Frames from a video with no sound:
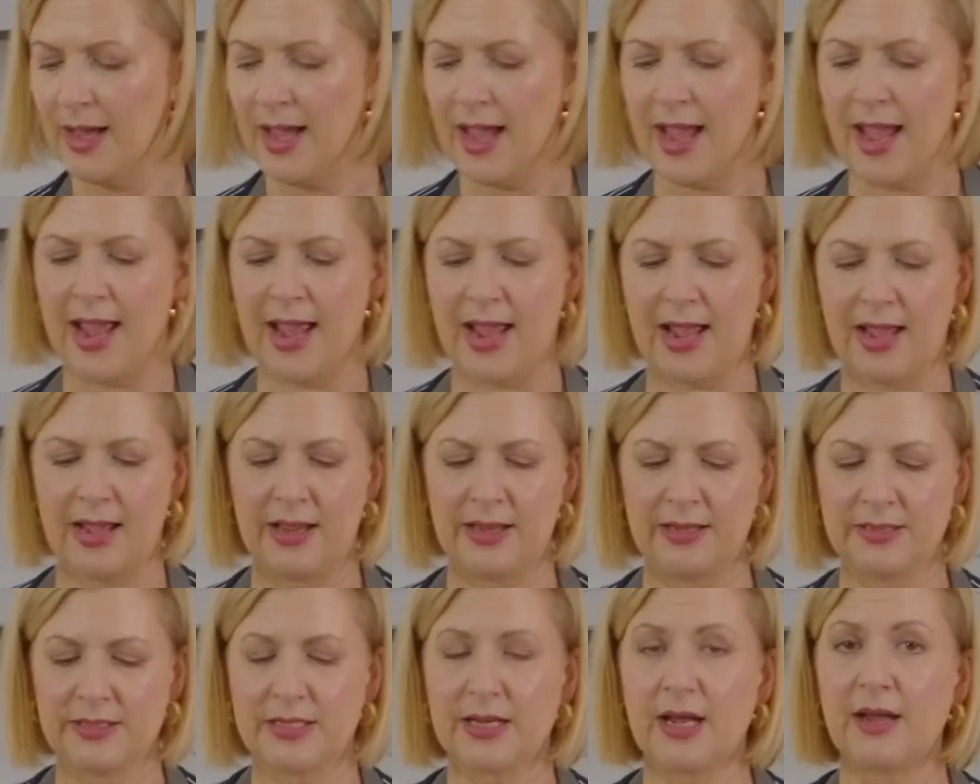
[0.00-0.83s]

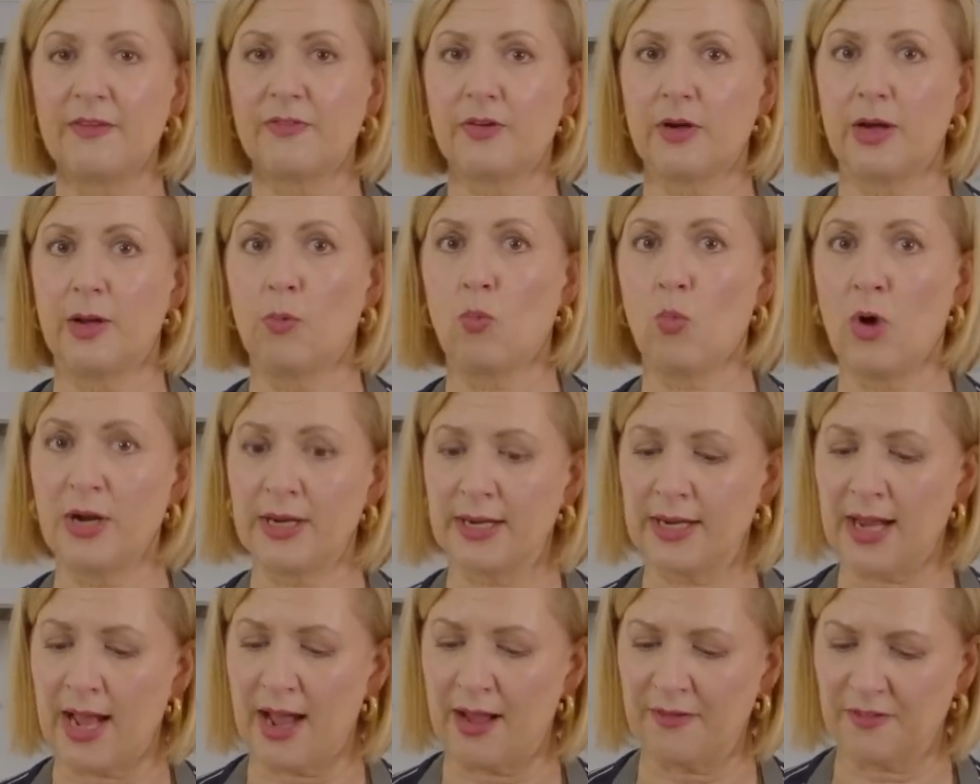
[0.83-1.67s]
and I've got
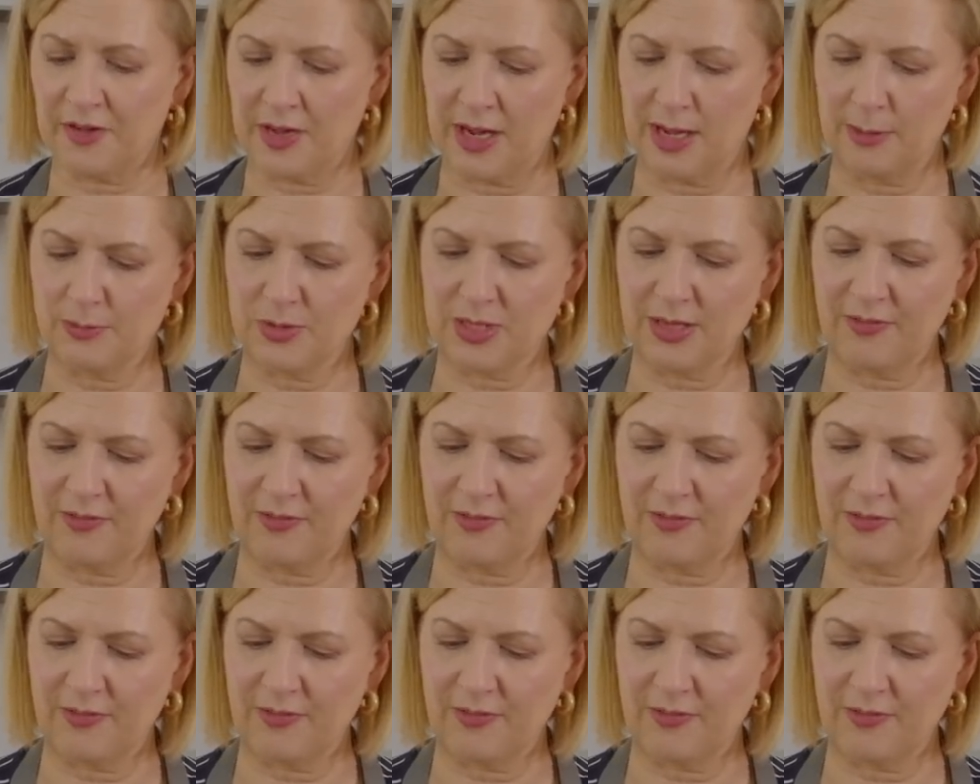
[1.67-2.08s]
1.5 cups of